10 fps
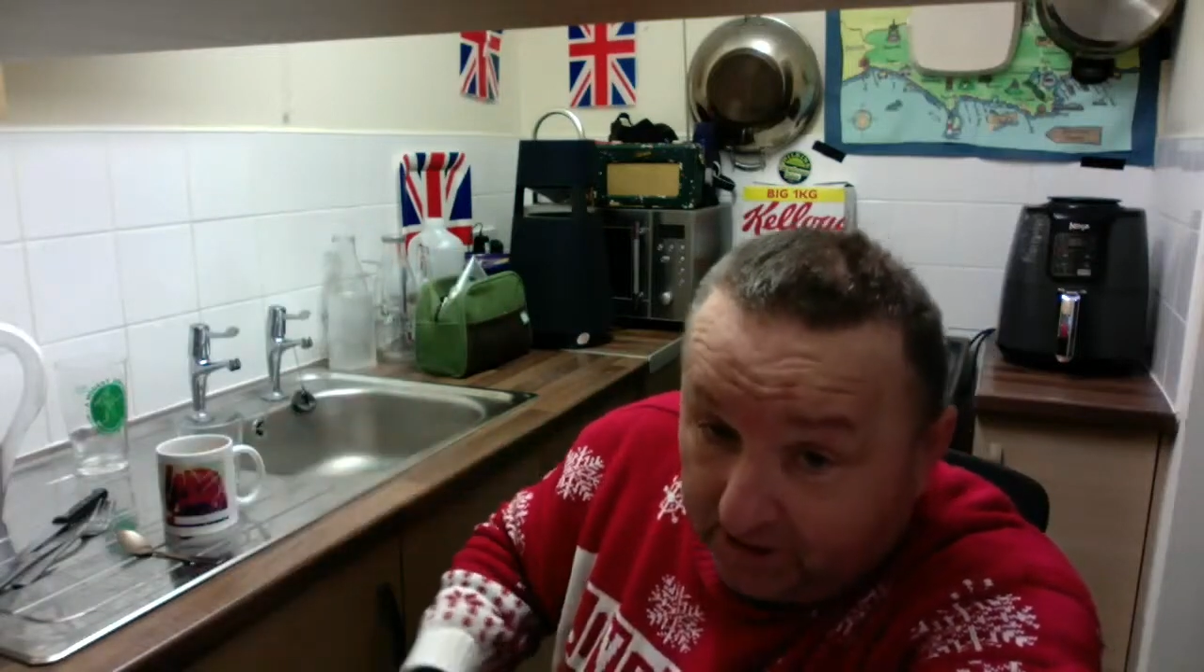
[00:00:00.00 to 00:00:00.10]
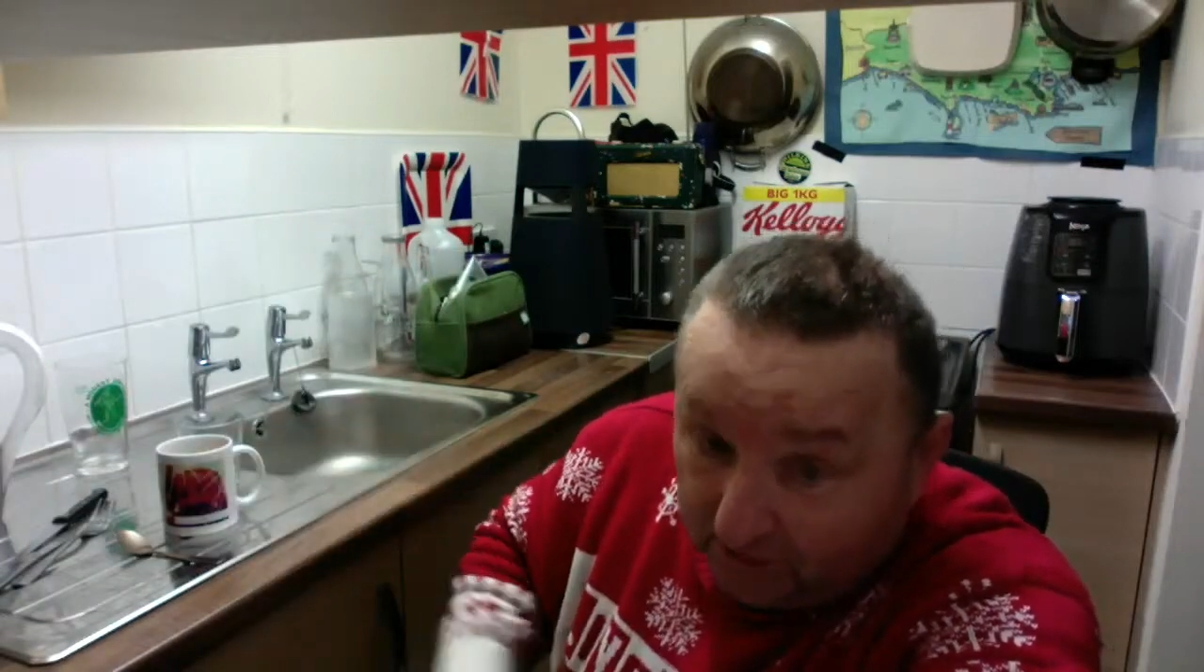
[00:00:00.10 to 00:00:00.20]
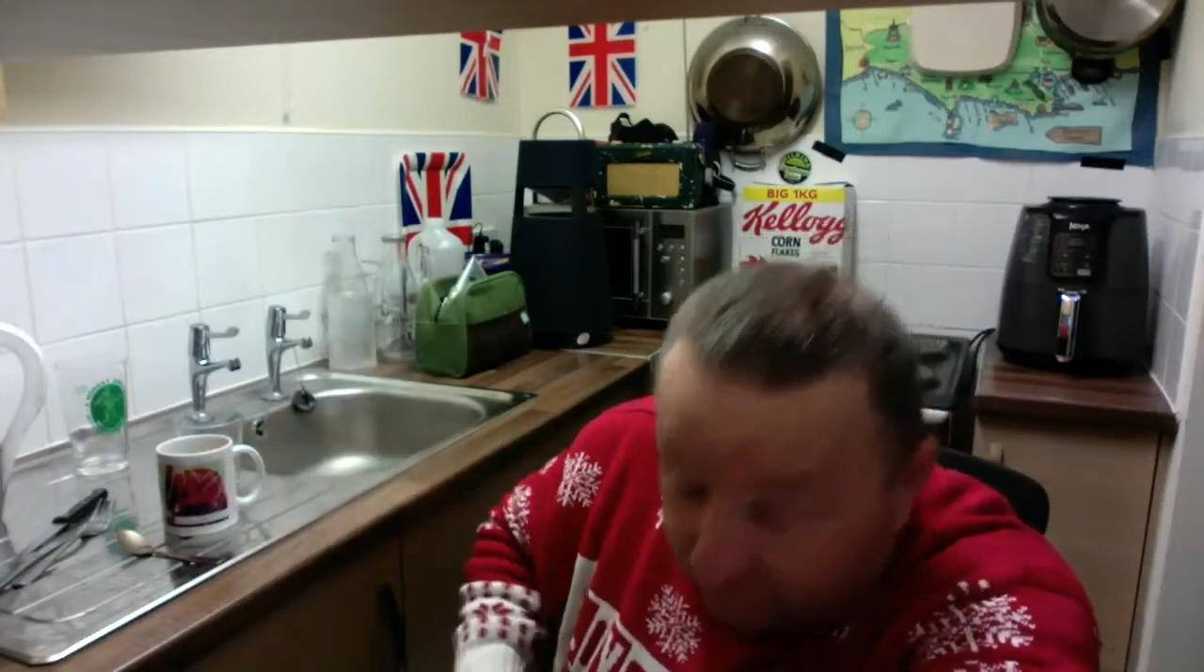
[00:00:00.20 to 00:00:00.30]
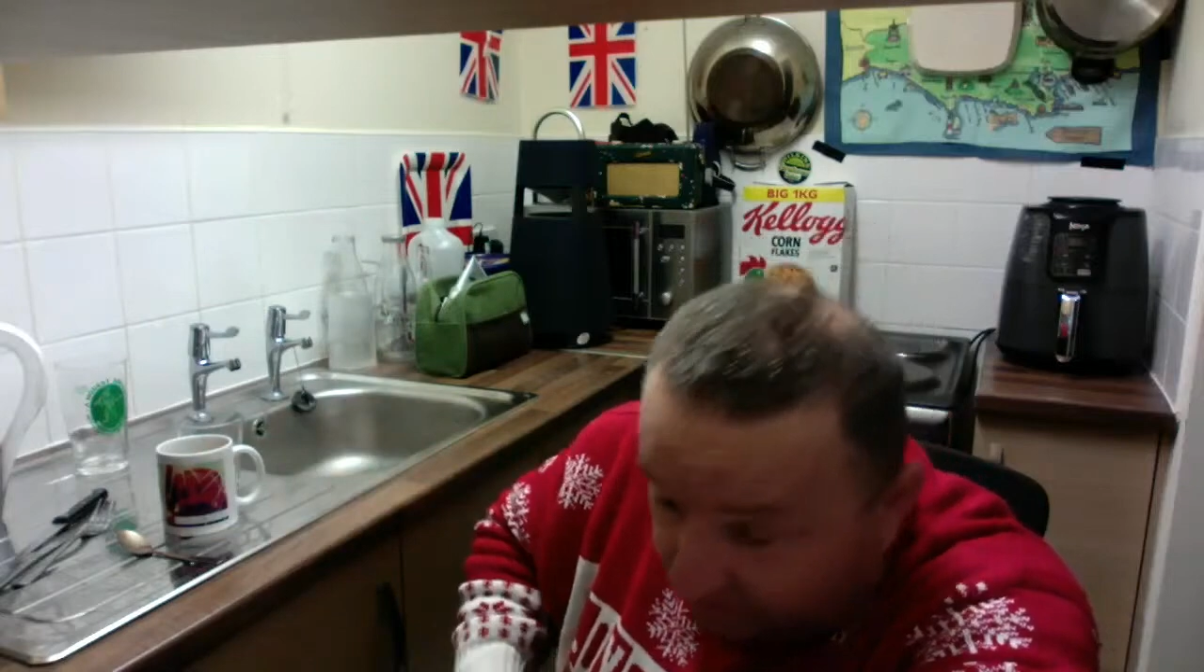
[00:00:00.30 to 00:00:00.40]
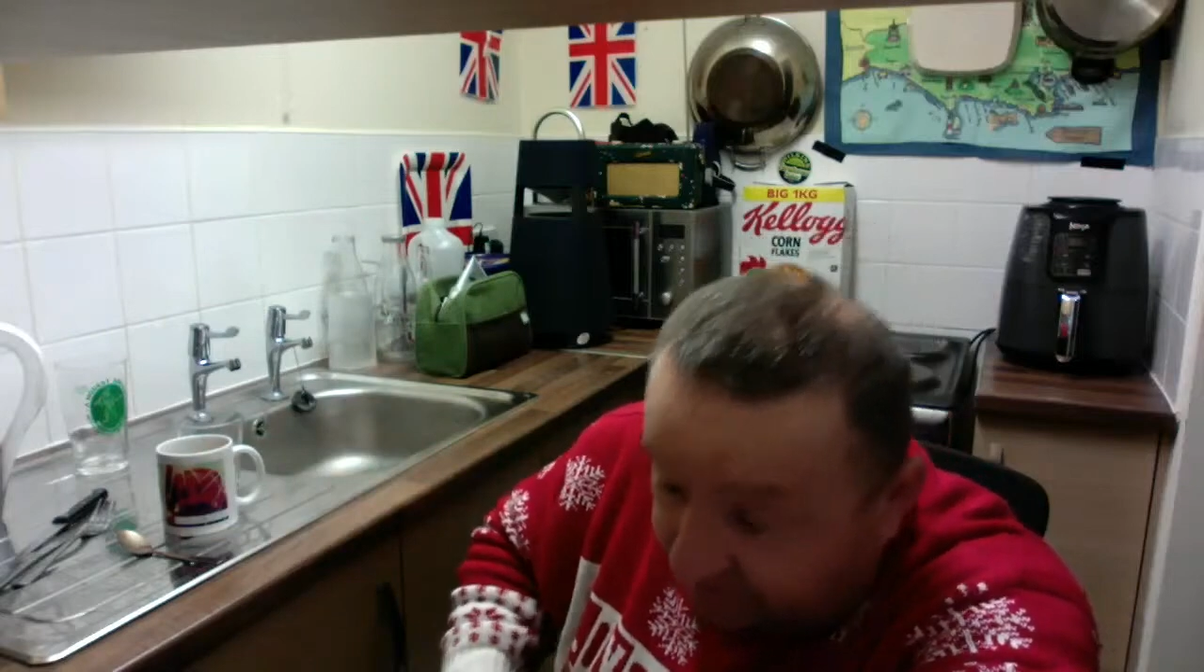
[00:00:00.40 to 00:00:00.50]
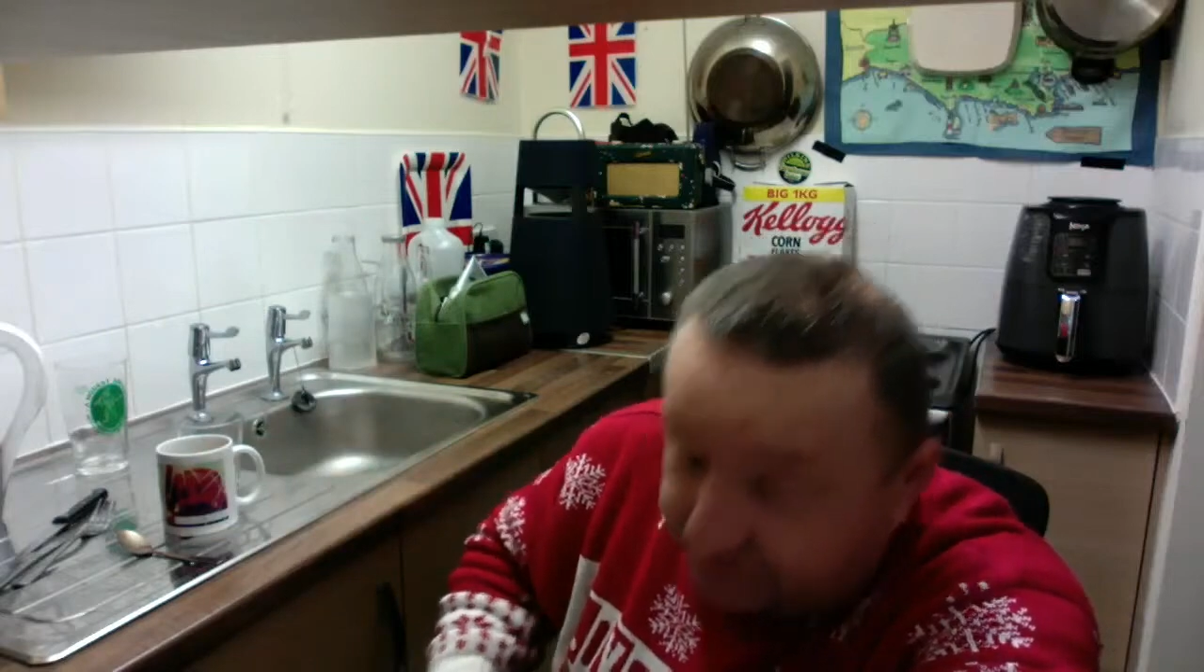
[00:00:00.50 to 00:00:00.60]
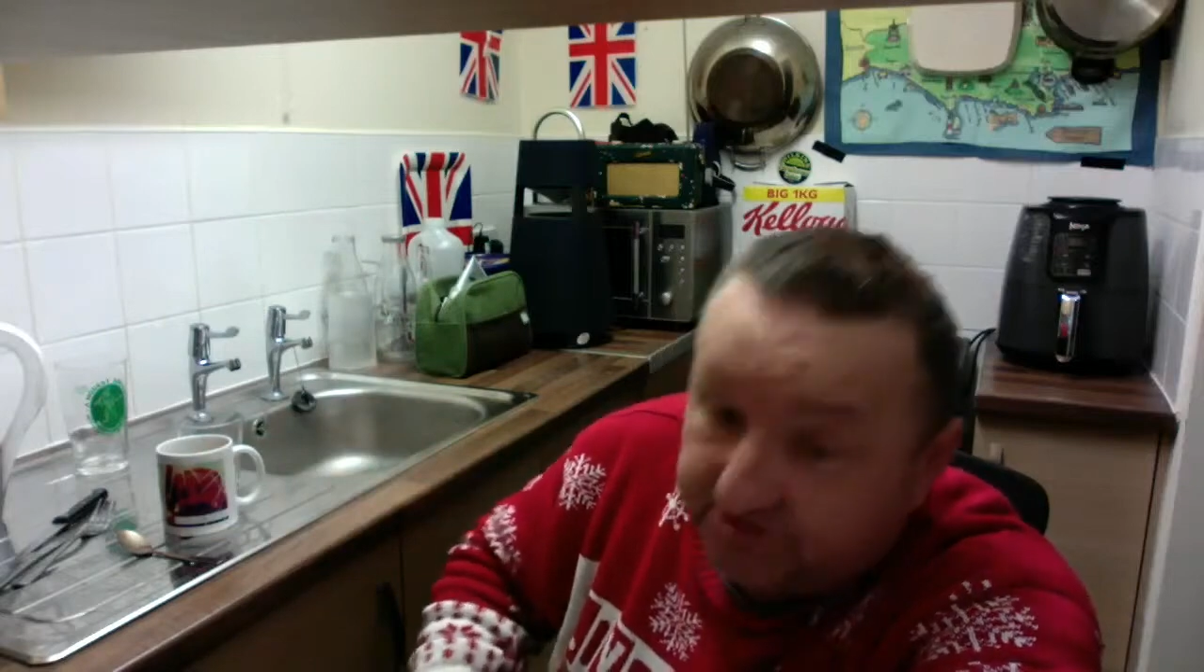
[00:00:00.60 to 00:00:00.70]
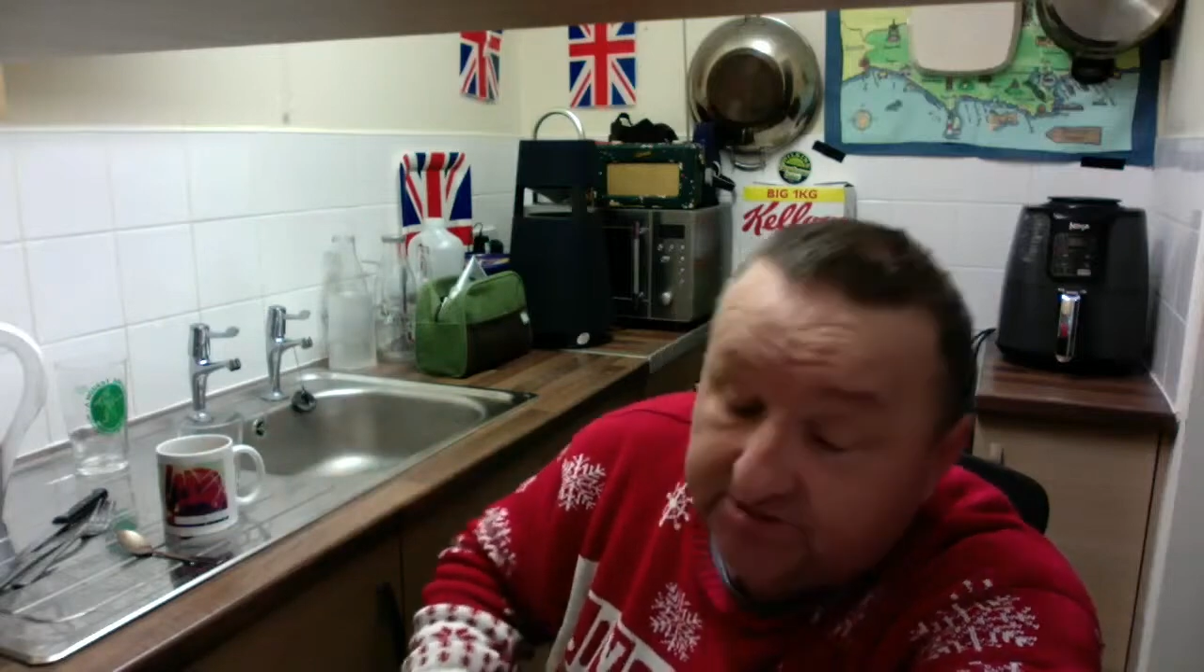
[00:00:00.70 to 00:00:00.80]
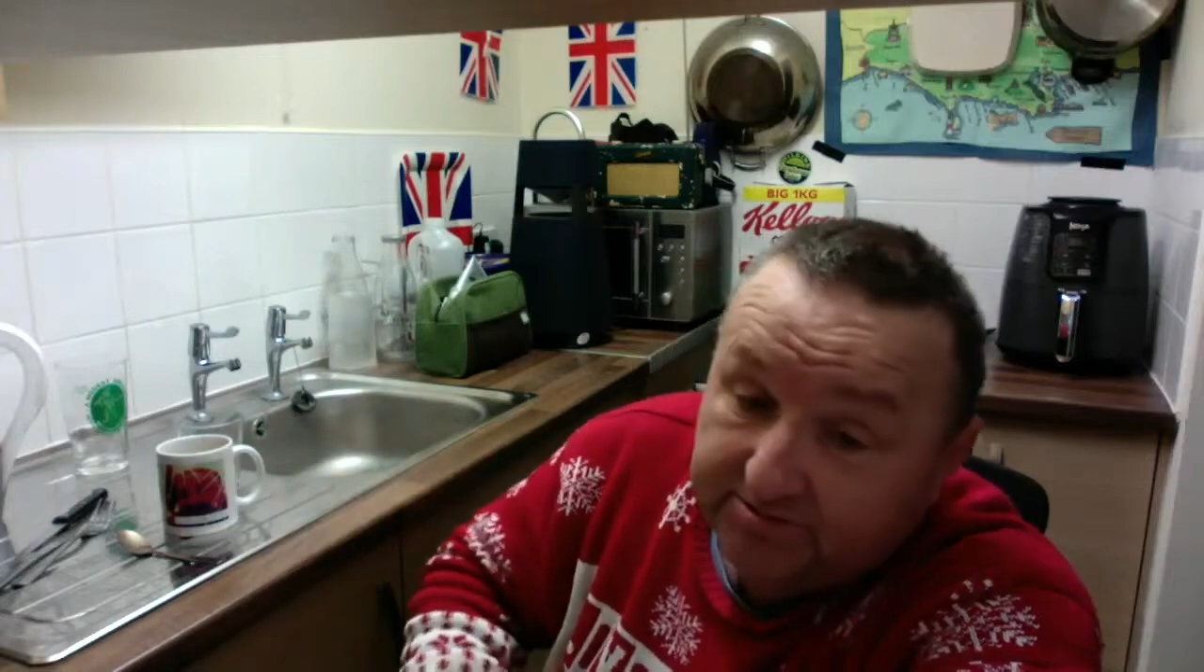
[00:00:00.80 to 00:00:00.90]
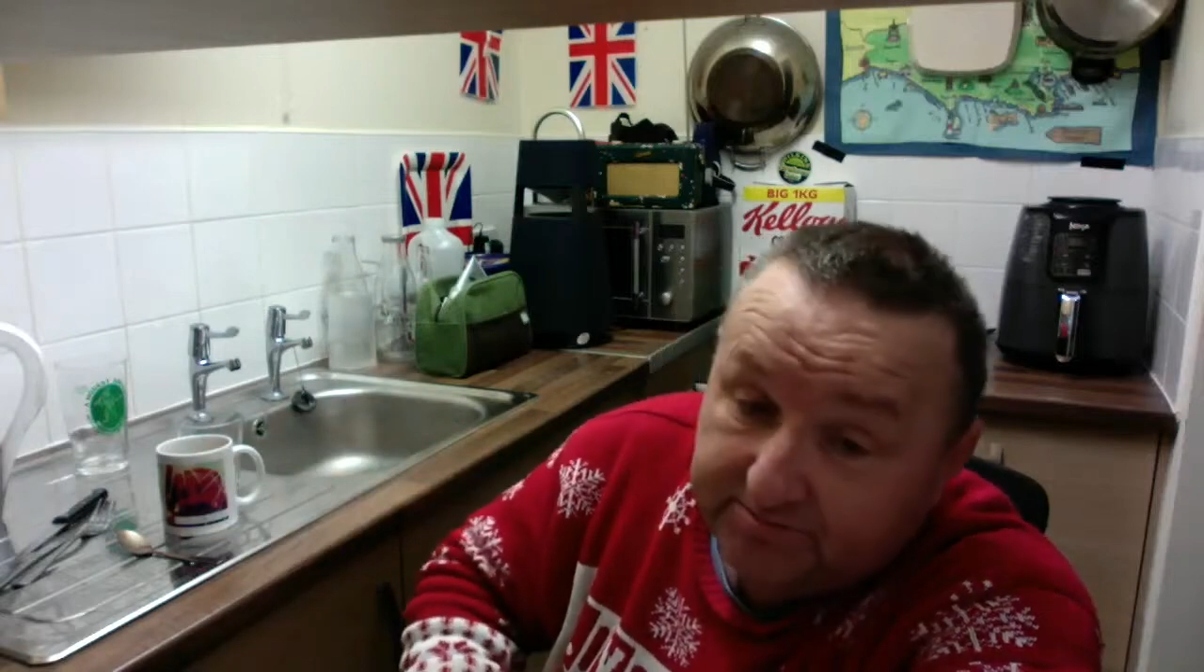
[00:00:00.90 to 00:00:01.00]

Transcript: lungs,